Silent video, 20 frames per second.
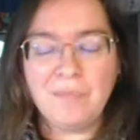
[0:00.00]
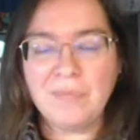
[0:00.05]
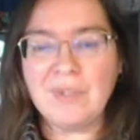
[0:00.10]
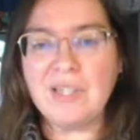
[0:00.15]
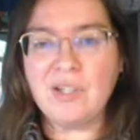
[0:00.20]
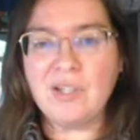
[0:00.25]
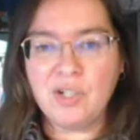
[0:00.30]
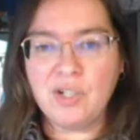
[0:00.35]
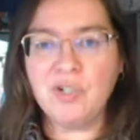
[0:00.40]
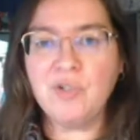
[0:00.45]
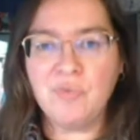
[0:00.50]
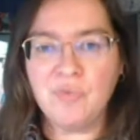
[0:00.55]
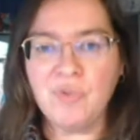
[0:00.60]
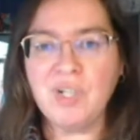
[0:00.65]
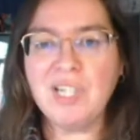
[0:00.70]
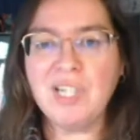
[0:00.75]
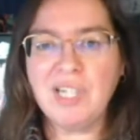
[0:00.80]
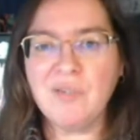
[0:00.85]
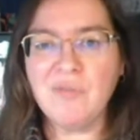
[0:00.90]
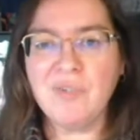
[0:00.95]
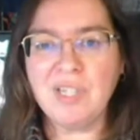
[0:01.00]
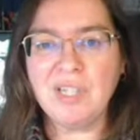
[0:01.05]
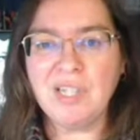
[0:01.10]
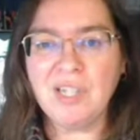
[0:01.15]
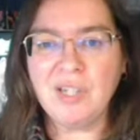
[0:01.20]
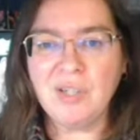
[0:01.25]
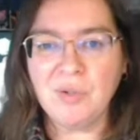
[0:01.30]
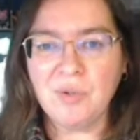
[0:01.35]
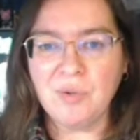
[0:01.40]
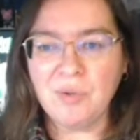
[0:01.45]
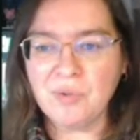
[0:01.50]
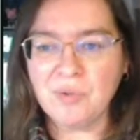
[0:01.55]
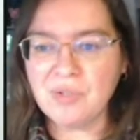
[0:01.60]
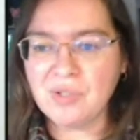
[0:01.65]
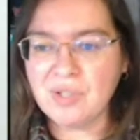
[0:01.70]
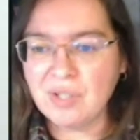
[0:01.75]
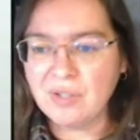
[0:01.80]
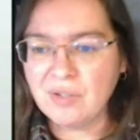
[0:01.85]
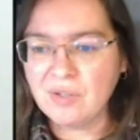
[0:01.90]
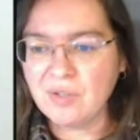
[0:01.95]
could really, really use.
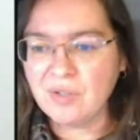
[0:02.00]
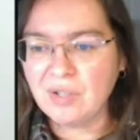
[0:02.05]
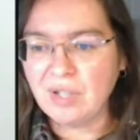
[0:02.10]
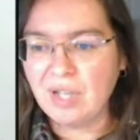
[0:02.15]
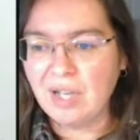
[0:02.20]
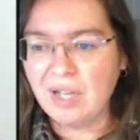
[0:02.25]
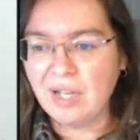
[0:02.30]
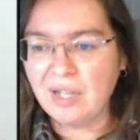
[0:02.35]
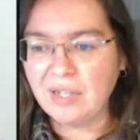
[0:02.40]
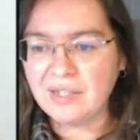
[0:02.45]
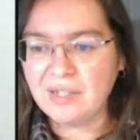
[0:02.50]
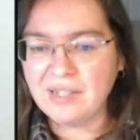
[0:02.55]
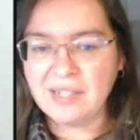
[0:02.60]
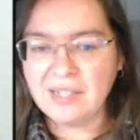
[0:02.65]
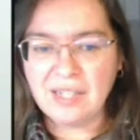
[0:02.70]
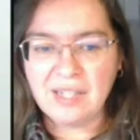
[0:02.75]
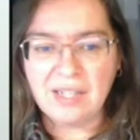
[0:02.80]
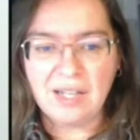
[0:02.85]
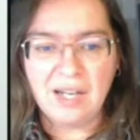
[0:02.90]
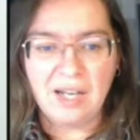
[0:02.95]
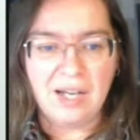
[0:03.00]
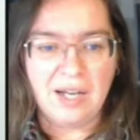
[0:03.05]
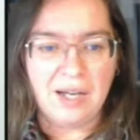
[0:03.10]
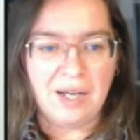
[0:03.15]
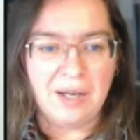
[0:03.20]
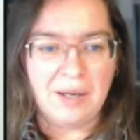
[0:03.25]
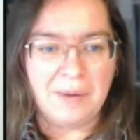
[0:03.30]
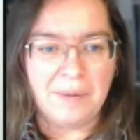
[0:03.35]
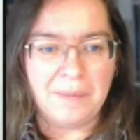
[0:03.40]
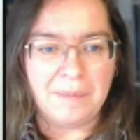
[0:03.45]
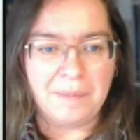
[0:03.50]
Let's see. Oh,